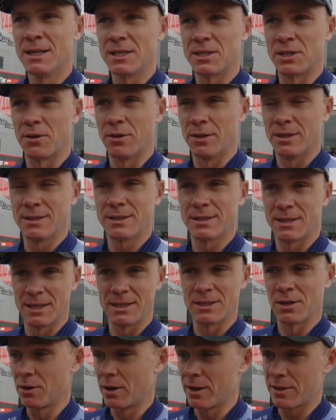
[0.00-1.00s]
So
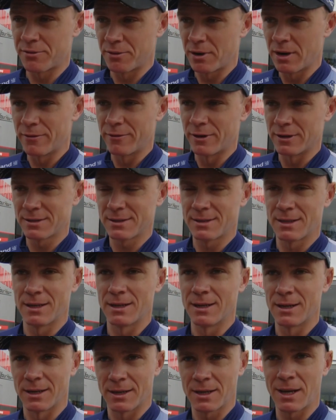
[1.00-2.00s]
there's only three of us
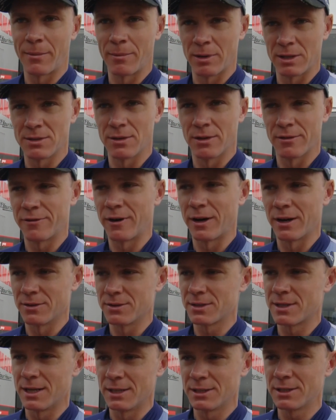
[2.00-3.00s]
coming to the
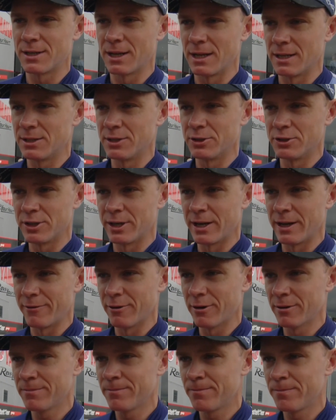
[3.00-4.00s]
final stage today, to
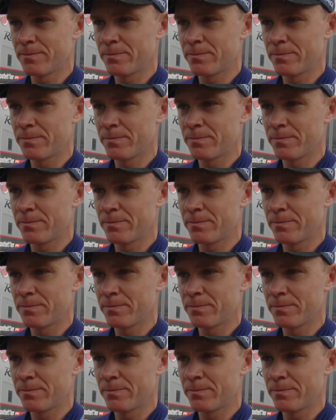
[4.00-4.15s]
Geneva.